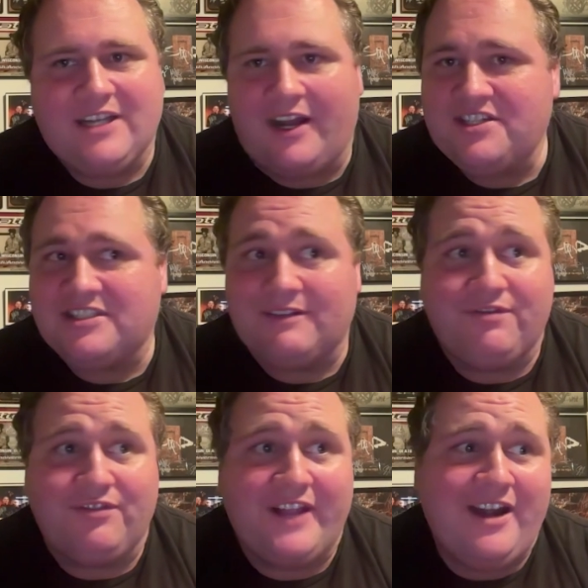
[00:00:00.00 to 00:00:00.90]
touched and
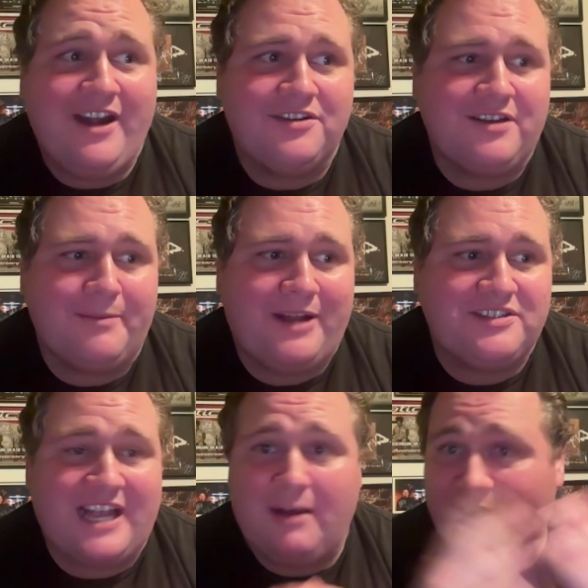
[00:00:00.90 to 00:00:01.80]
flattered about
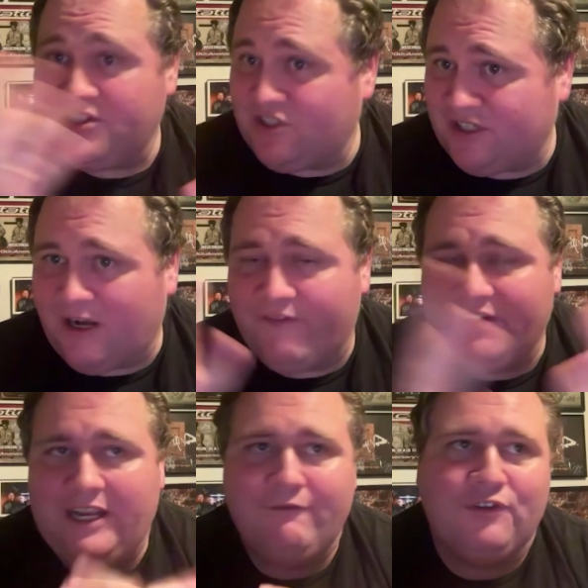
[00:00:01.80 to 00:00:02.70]
just how much of
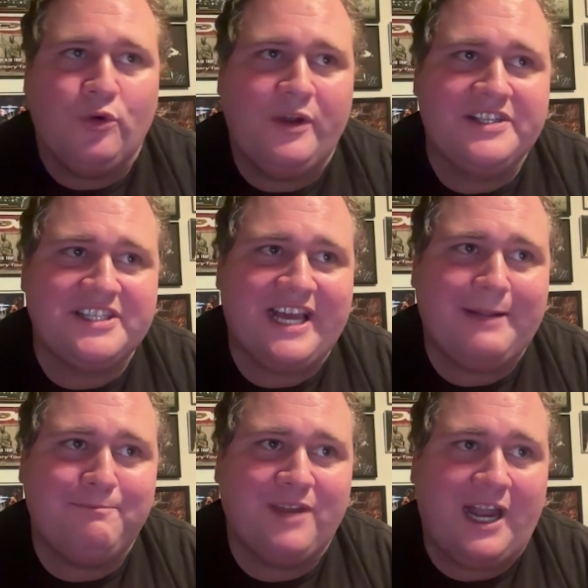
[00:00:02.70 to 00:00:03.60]
an influence
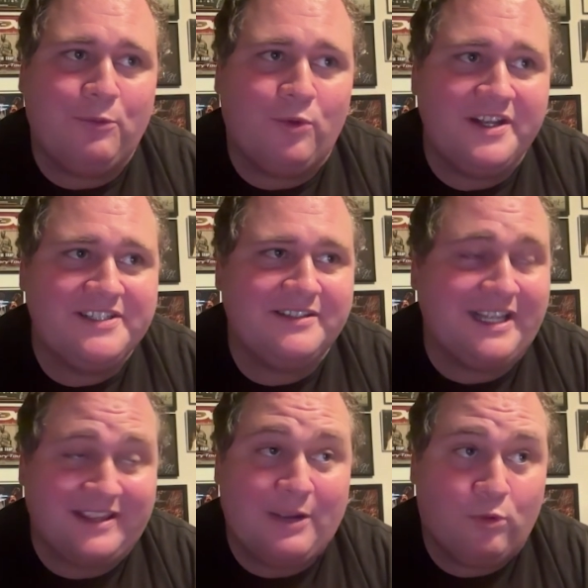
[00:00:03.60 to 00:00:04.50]
that
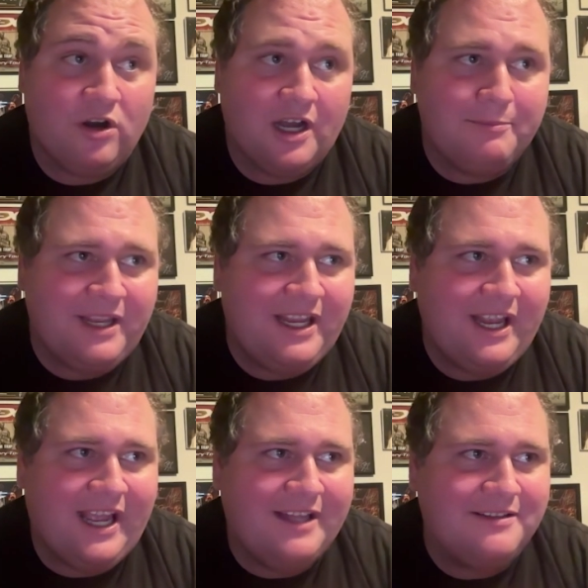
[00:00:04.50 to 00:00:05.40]
they were on
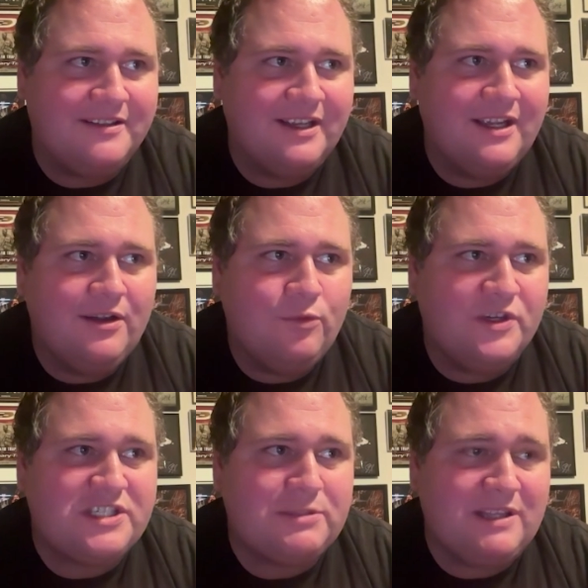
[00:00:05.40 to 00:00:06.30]
me, and
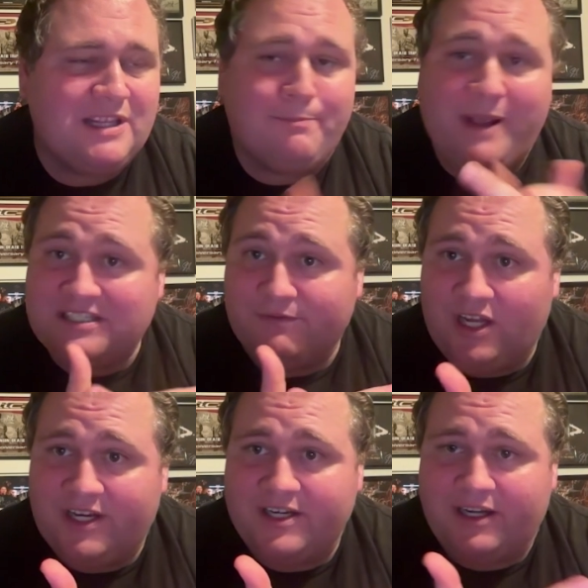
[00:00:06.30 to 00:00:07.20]
wished me the best of
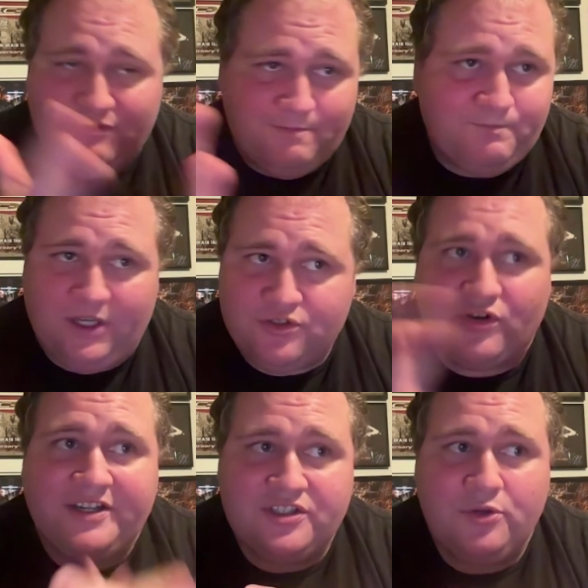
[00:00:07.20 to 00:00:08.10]
luck of
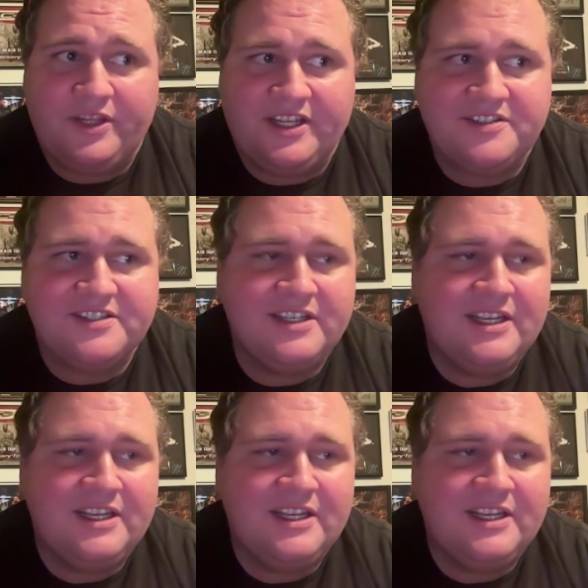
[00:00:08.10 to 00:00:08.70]
trying to do this.